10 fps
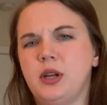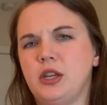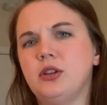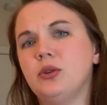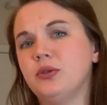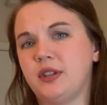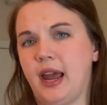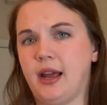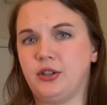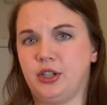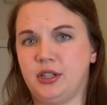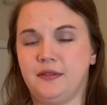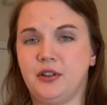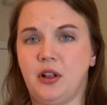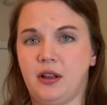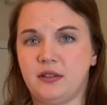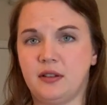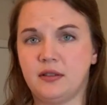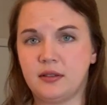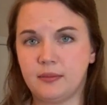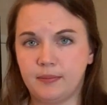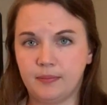use adjective clauses?